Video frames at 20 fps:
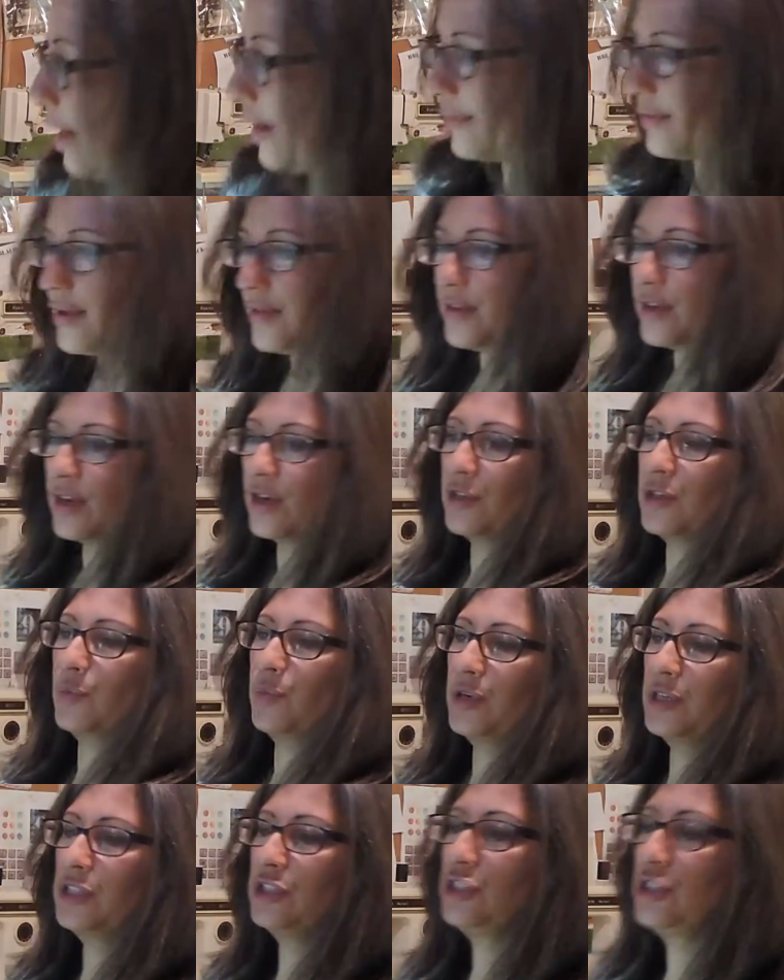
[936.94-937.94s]
then the other
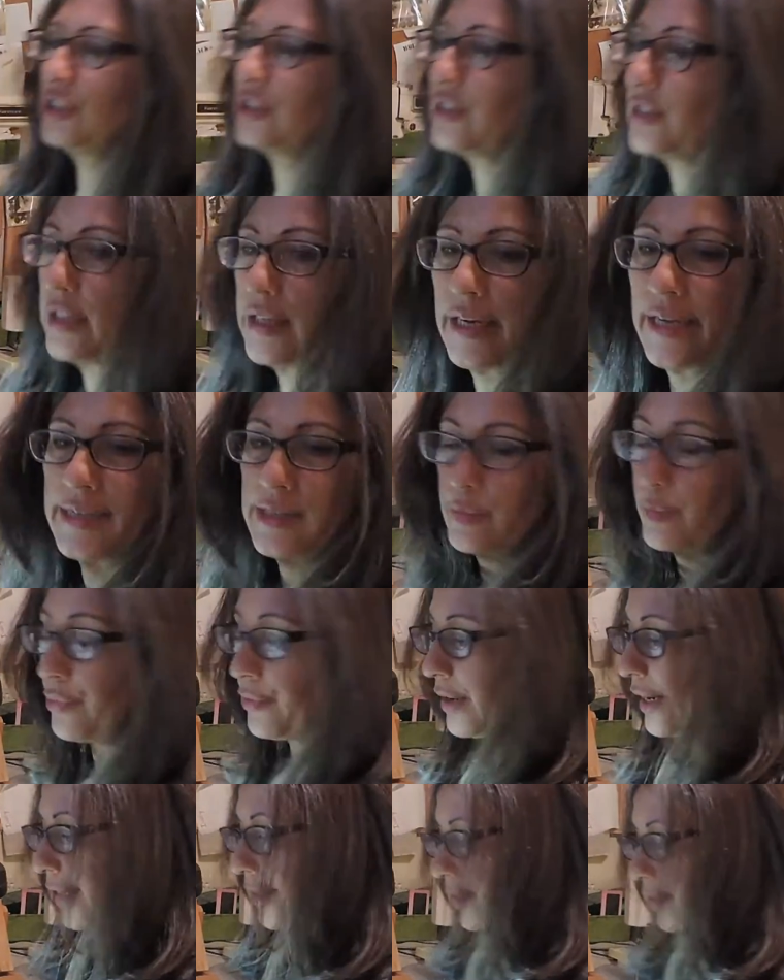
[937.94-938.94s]
one is just a nice
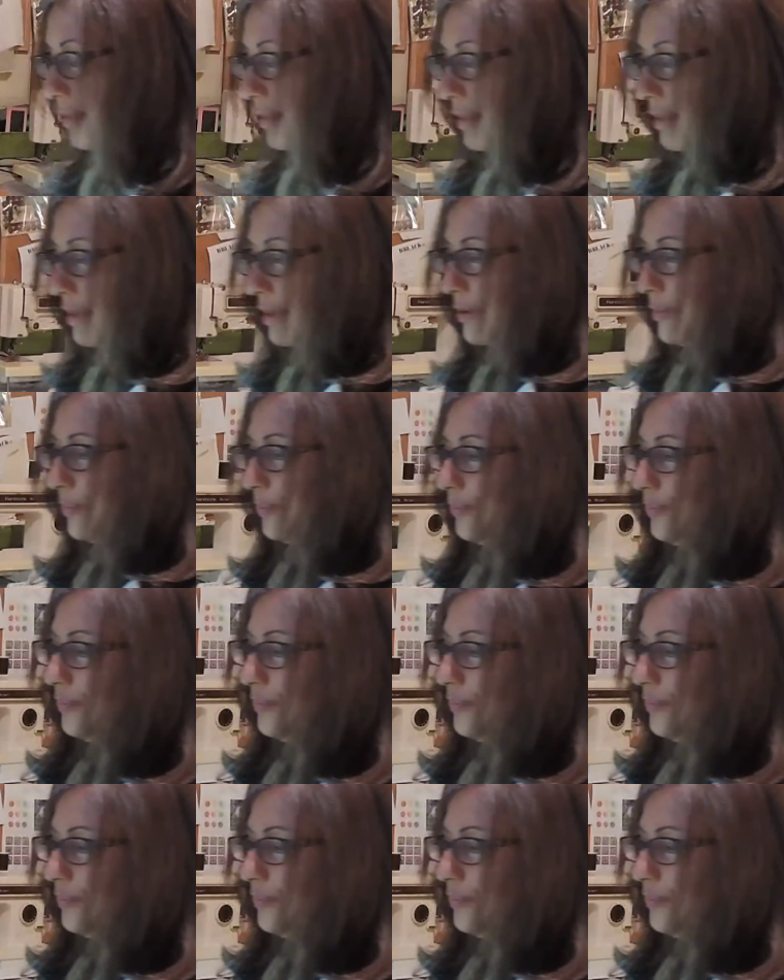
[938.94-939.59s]
bright, I